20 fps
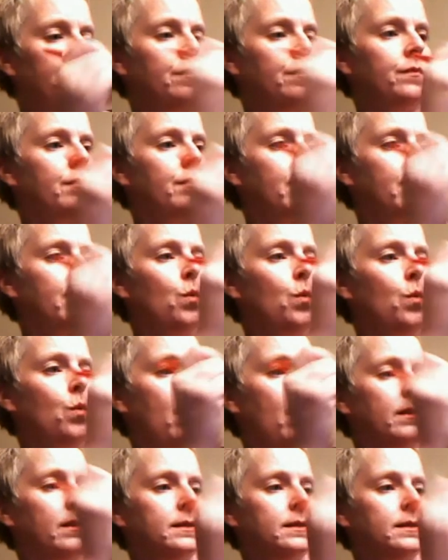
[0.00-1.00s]
that you
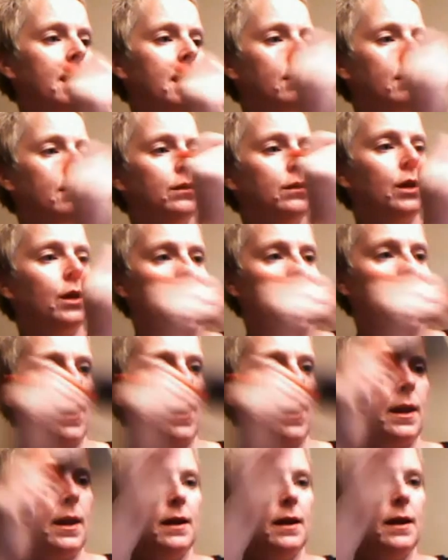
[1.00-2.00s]
want, take a look at
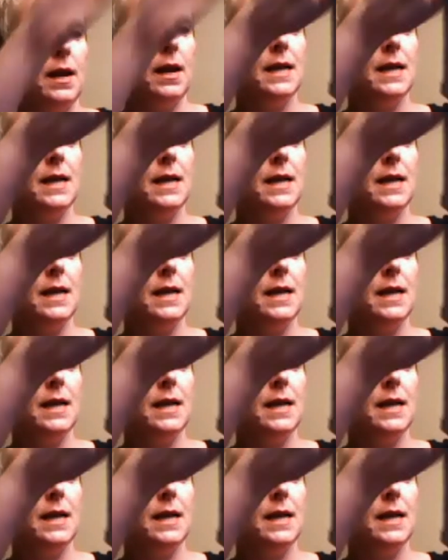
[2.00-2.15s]
it